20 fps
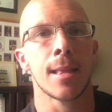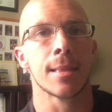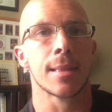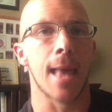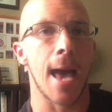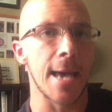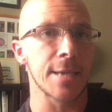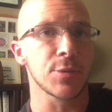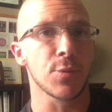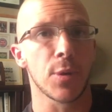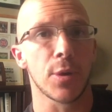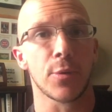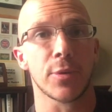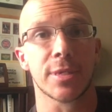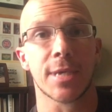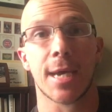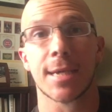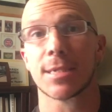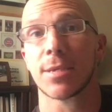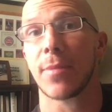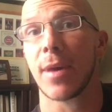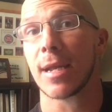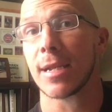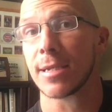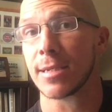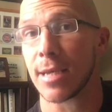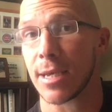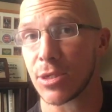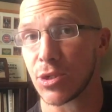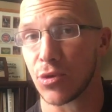Last week, we talked about
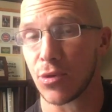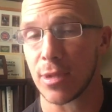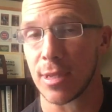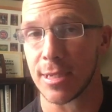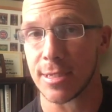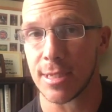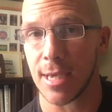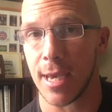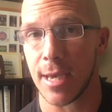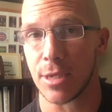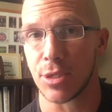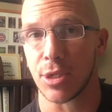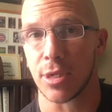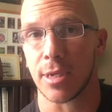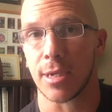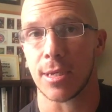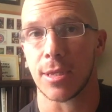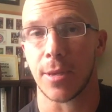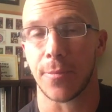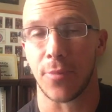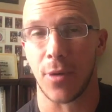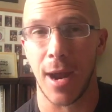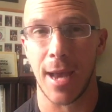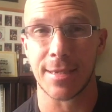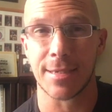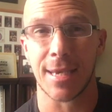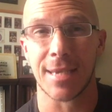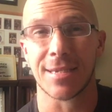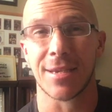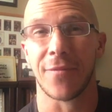industrialization and the
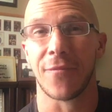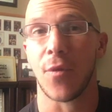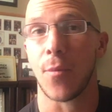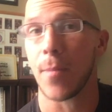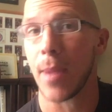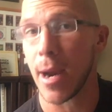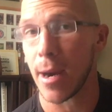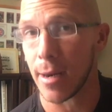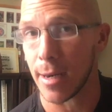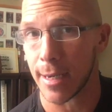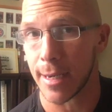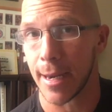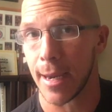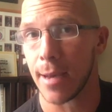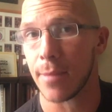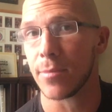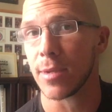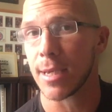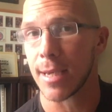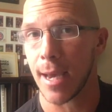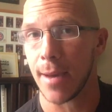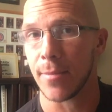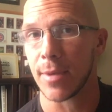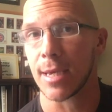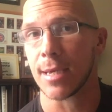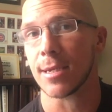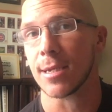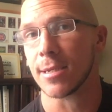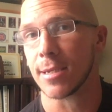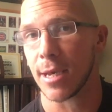process of America becoming
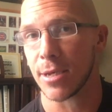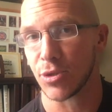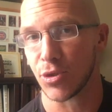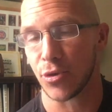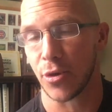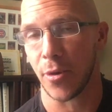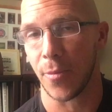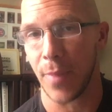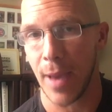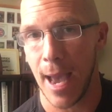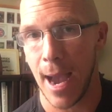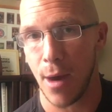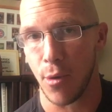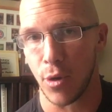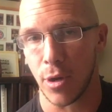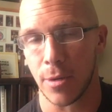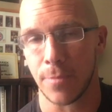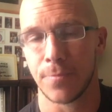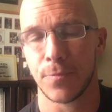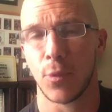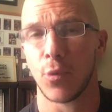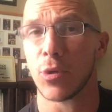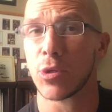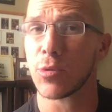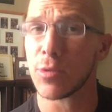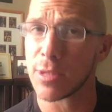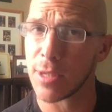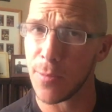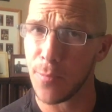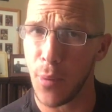an industrial power, which
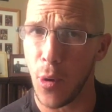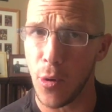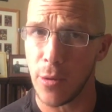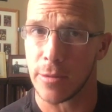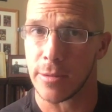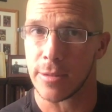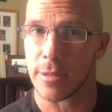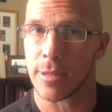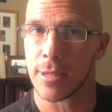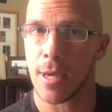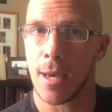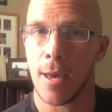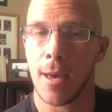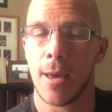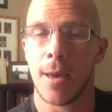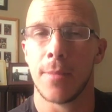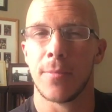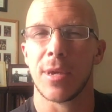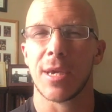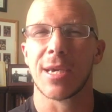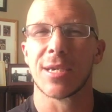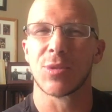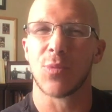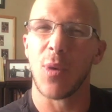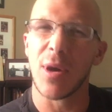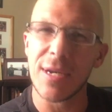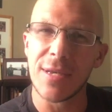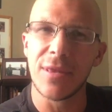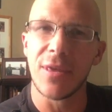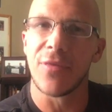was important because
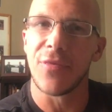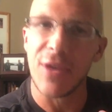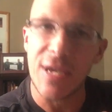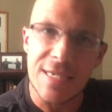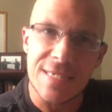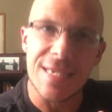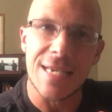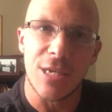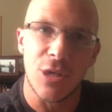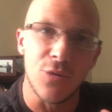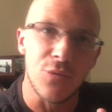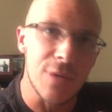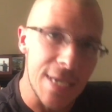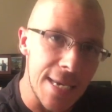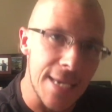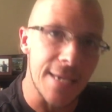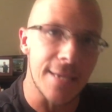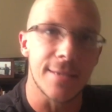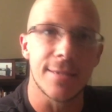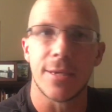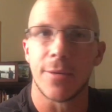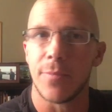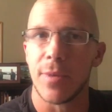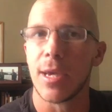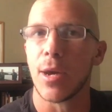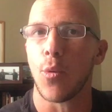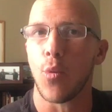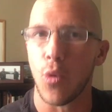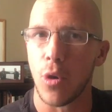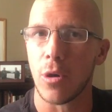one of the things that you need to
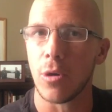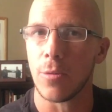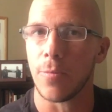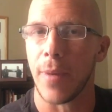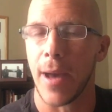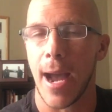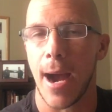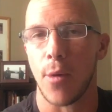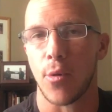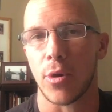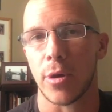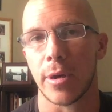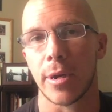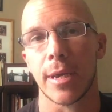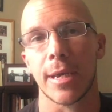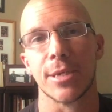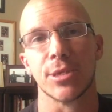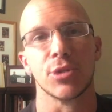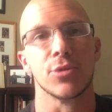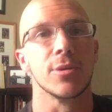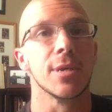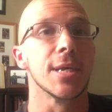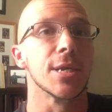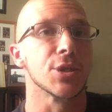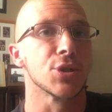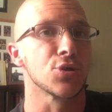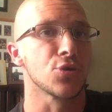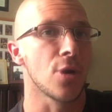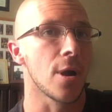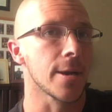be a world power is you need
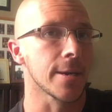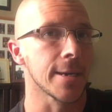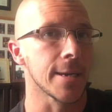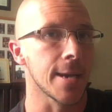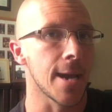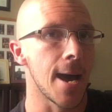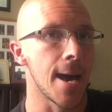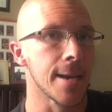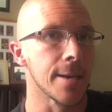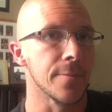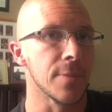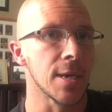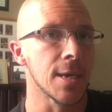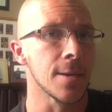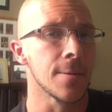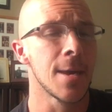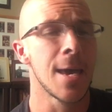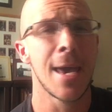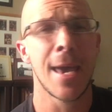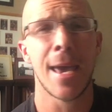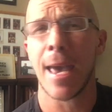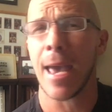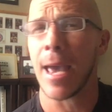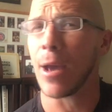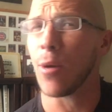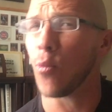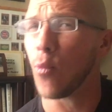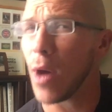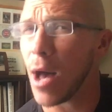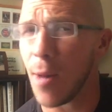a strong economy
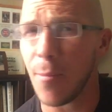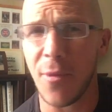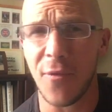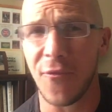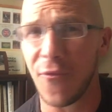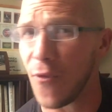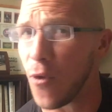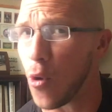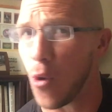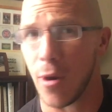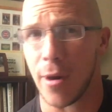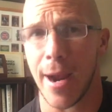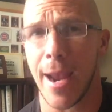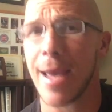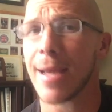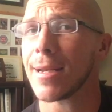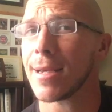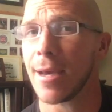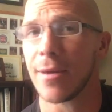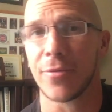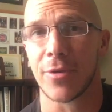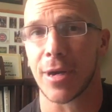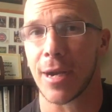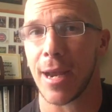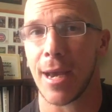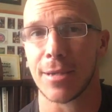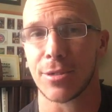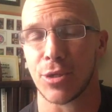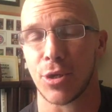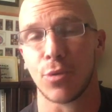and well before any other
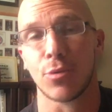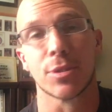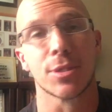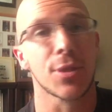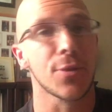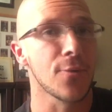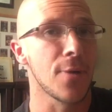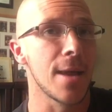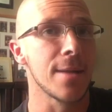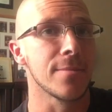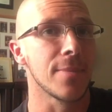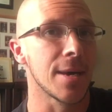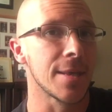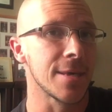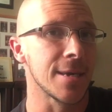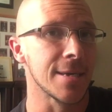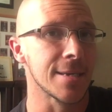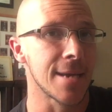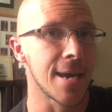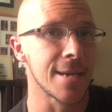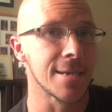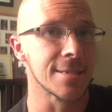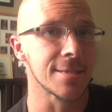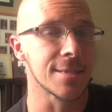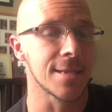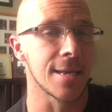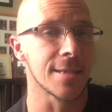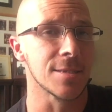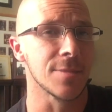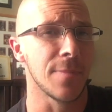country was threatened by the United
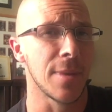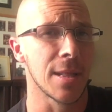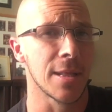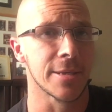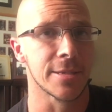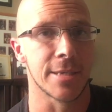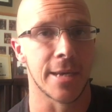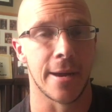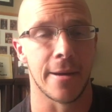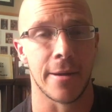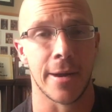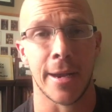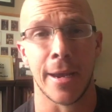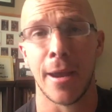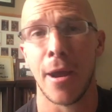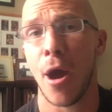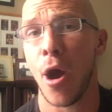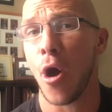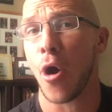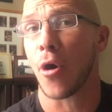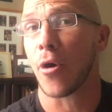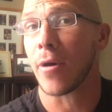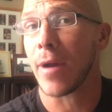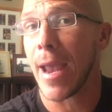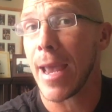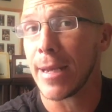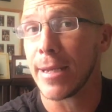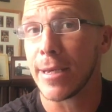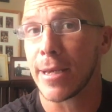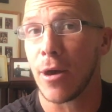States military or
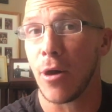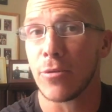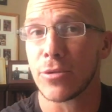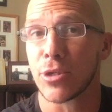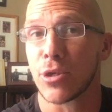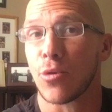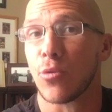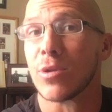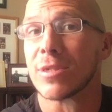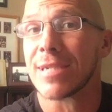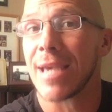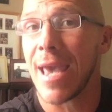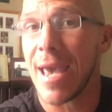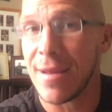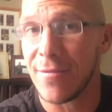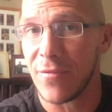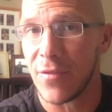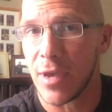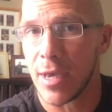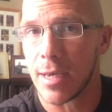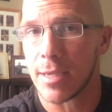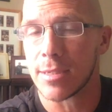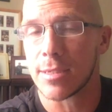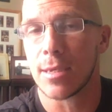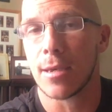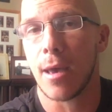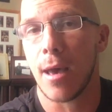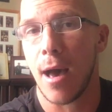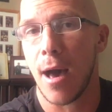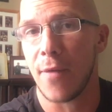any culture was
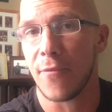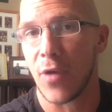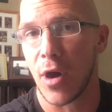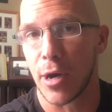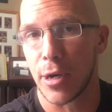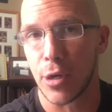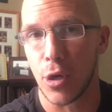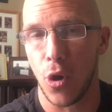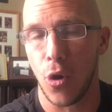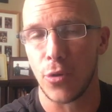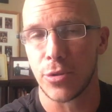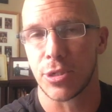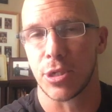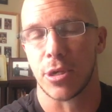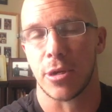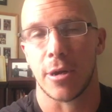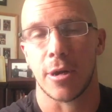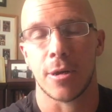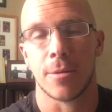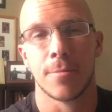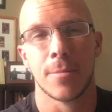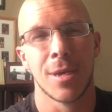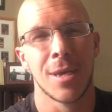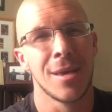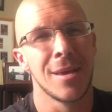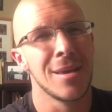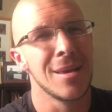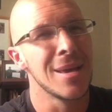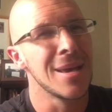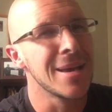envious of our culture,
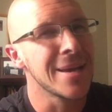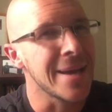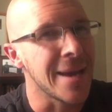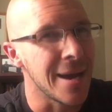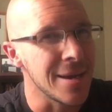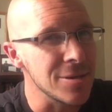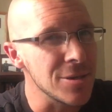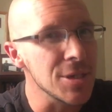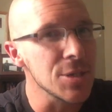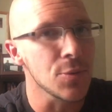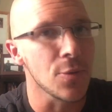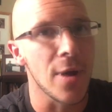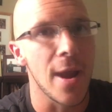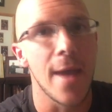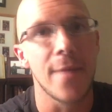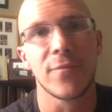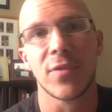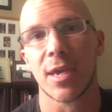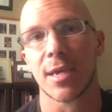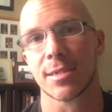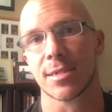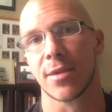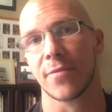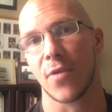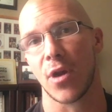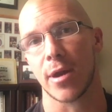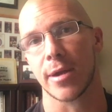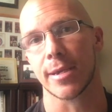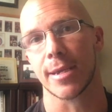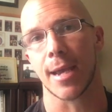countries were envious of
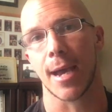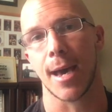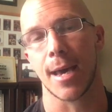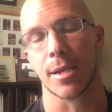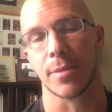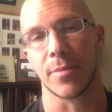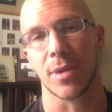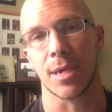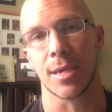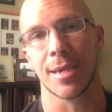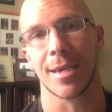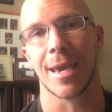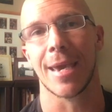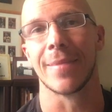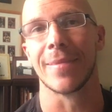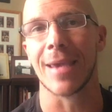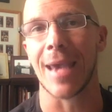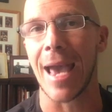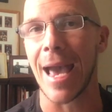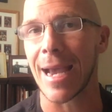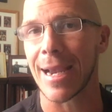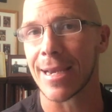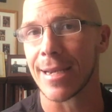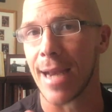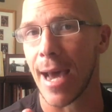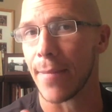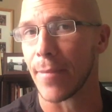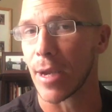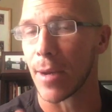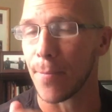our economy and the
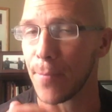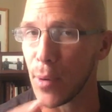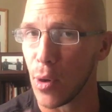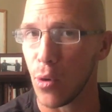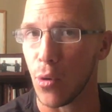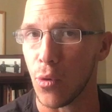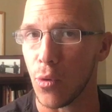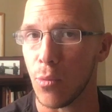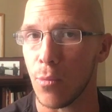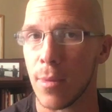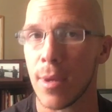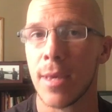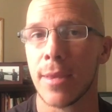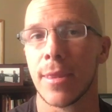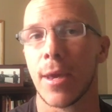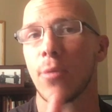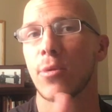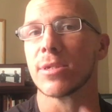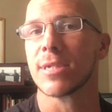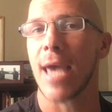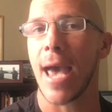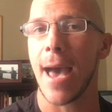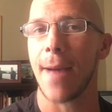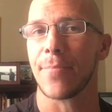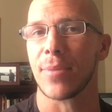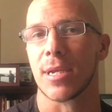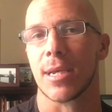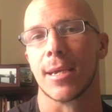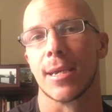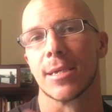economic boom that was
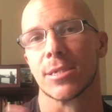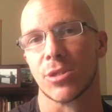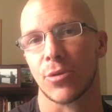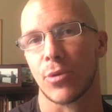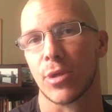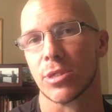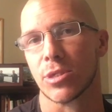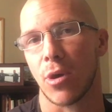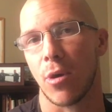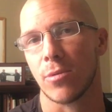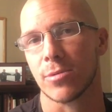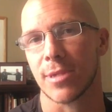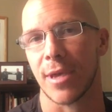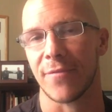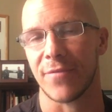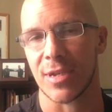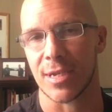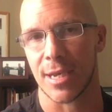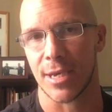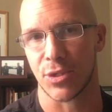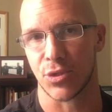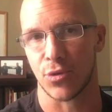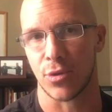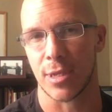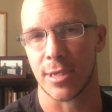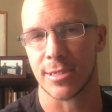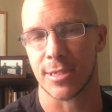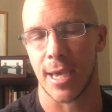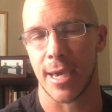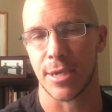happening as a result of
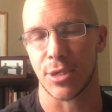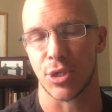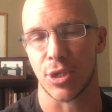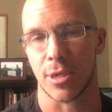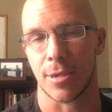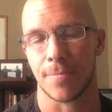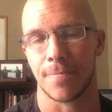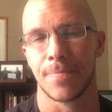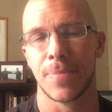industrialization.